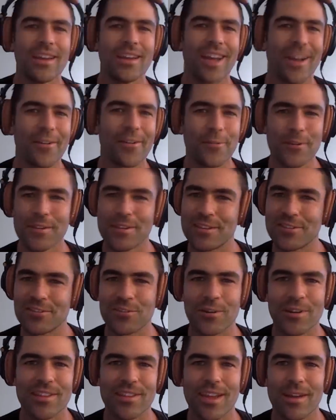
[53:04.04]
I really
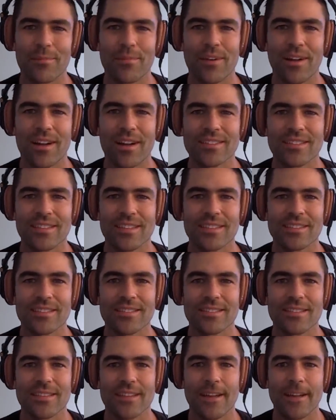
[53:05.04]
enjoyed that
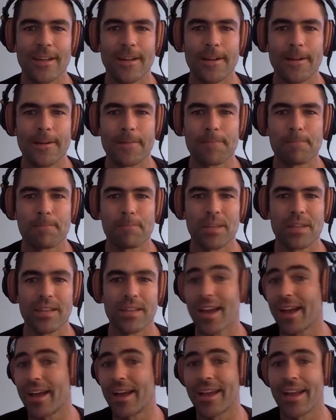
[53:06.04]
process. I'm
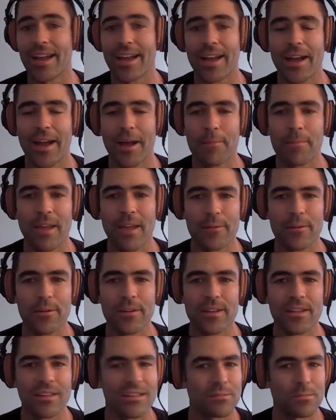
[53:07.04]
not
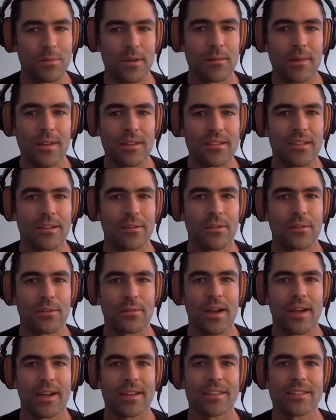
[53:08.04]
really experimenting with
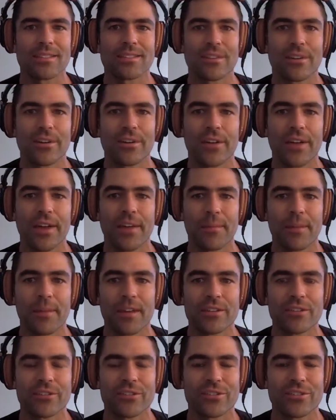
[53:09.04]
rackets all that
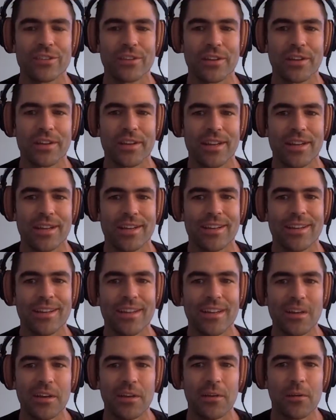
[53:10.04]
much.
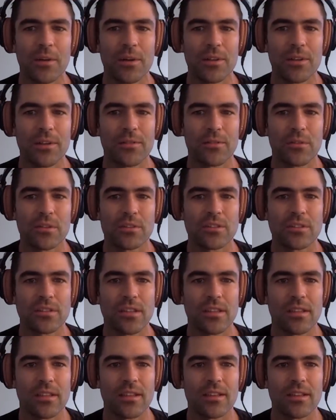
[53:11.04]
One of the
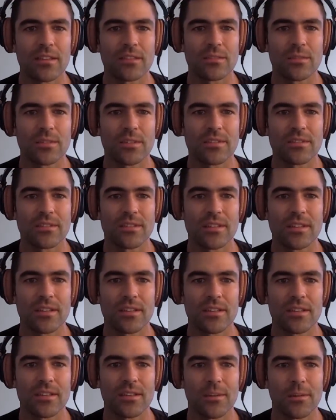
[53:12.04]
fortunate things was,
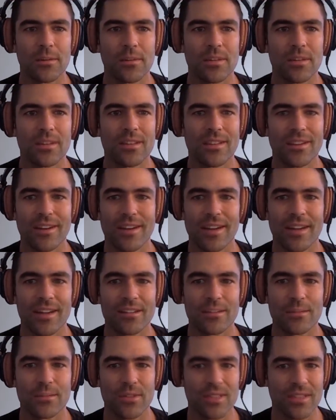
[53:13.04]
being there, I got
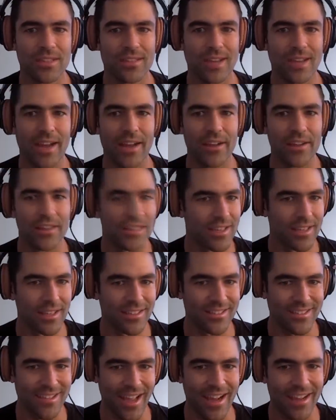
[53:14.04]
to really dial in
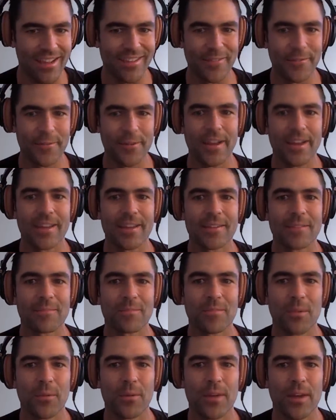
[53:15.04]
exactly what
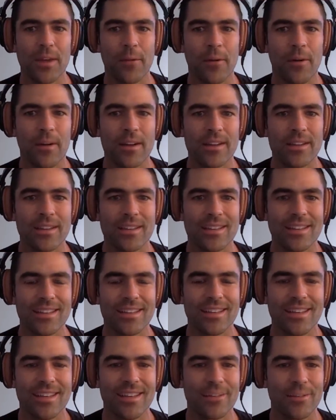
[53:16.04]
I wanted, getting
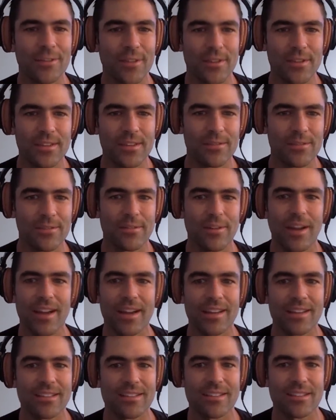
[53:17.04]
to hit with all the different
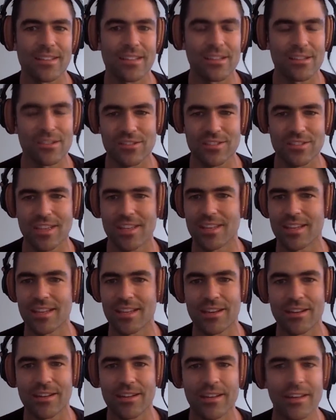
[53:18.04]
rackets and
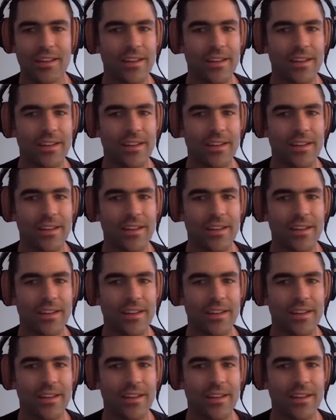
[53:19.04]
understanding,